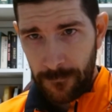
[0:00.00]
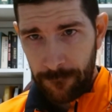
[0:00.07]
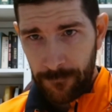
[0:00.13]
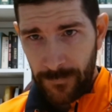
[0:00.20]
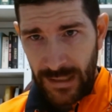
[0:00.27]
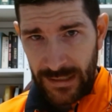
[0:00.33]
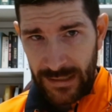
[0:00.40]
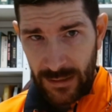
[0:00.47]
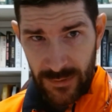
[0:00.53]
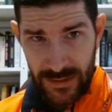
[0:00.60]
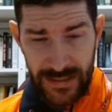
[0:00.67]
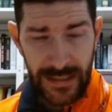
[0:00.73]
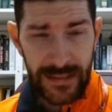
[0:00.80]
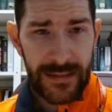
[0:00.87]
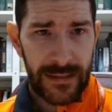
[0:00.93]
And he was
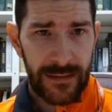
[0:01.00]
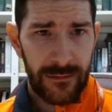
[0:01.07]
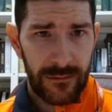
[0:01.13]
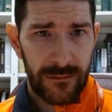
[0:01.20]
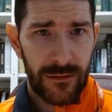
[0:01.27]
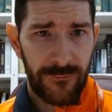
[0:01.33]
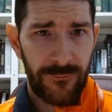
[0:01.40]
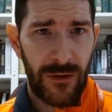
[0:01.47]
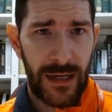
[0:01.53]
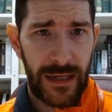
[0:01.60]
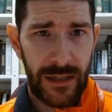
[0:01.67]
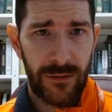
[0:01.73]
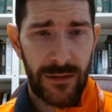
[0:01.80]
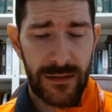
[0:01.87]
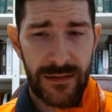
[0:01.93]
tending the
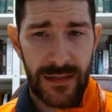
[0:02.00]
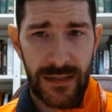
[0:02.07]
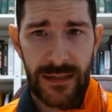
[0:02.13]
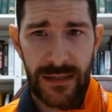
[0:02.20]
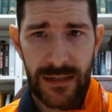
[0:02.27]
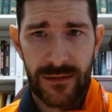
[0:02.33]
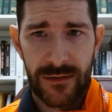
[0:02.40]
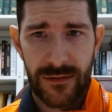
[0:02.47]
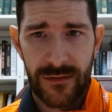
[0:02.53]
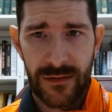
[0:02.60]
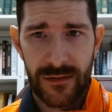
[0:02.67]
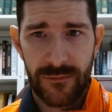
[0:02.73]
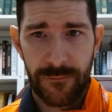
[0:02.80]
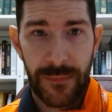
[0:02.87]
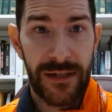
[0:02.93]
fire and tending
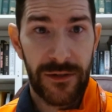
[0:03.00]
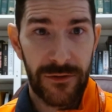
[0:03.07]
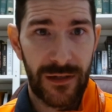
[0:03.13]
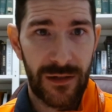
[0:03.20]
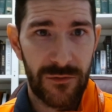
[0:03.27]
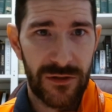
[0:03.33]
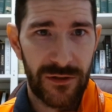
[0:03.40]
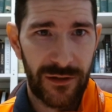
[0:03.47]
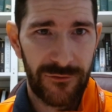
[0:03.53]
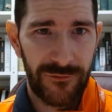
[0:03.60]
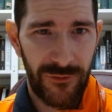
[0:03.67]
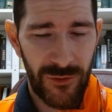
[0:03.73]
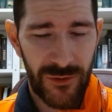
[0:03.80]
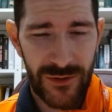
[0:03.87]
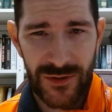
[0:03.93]
this meal that he was looking
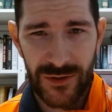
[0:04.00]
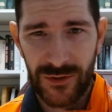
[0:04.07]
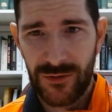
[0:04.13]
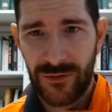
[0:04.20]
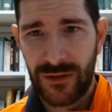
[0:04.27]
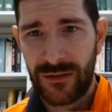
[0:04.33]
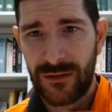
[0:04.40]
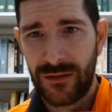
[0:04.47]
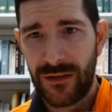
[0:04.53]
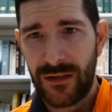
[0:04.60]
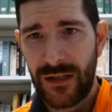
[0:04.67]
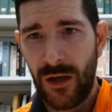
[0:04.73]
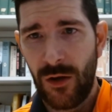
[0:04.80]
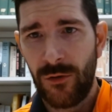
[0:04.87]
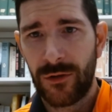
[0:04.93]
forward to, and
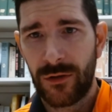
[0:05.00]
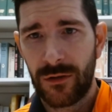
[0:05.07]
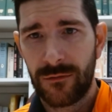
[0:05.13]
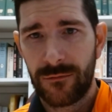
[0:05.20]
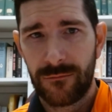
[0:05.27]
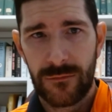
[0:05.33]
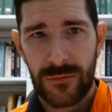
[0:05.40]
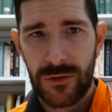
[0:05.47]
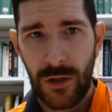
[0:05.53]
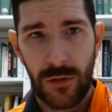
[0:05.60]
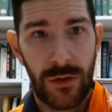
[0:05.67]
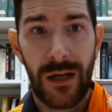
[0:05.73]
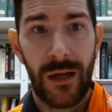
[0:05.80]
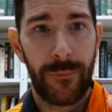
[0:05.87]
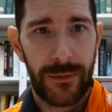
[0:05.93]
the owner showed
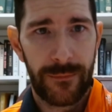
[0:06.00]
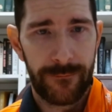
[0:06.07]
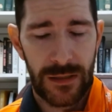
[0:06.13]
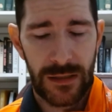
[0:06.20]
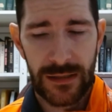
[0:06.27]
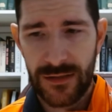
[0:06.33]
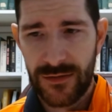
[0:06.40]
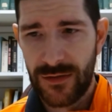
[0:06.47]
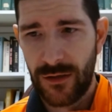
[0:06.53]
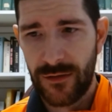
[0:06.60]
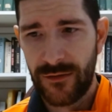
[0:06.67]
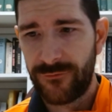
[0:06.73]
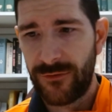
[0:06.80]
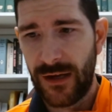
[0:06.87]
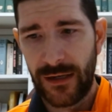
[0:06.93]
up. He saw
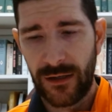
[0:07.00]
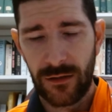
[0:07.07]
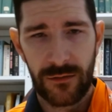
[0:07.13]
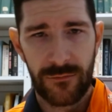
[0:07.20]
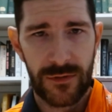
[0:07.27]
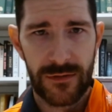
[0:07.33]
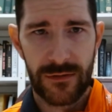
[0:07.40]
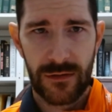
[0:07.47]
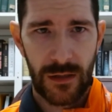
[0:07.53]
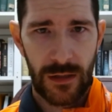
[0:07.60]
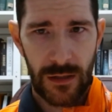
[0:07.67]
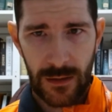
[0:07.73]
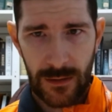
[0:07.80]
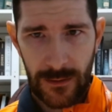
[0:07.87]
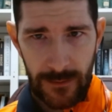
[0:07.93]
the fire. He was
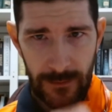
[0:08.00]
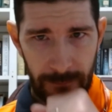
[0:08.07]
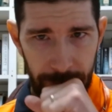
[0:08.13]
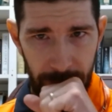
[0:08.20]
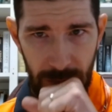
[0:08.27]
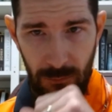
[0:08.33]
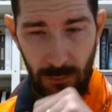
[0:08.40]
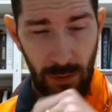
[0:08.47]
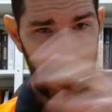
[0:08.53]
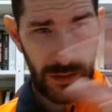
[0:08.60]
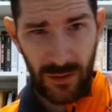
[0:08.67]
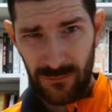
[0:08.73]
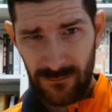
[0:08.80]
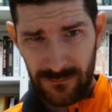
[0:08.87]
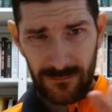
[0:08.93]

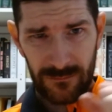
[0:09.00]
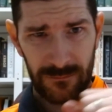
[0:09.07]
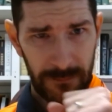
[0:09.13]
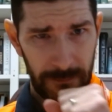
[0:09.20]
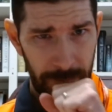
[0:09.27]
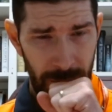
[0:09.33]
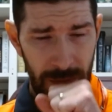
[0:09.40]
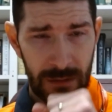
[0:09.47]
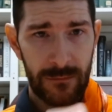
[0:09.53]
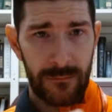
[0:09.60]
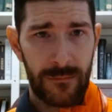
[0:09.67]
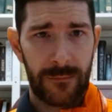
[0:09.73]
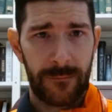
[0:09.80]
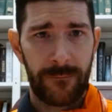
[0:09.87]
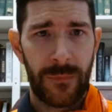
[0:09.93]
walking,
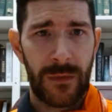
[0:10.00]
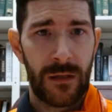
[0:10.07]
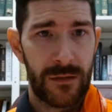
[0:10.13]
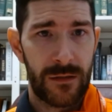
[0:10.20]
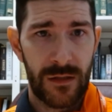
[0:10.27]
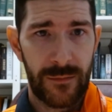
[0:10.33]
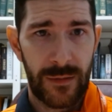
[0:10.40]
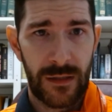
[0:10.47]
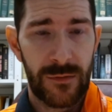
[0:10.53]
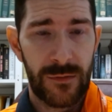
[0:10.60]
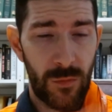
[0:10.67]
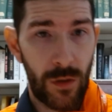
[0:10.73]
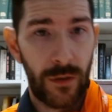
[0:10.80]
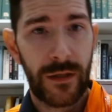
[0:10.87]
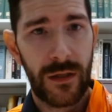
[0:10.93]
he was
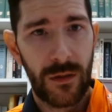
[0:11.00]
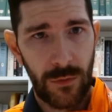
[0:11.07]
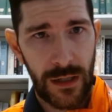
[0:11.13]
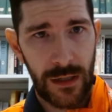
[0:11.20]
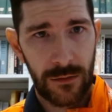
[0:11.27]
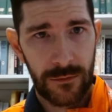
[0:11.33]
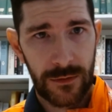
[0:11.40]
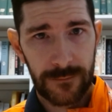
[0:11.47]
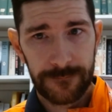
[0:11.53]
walking around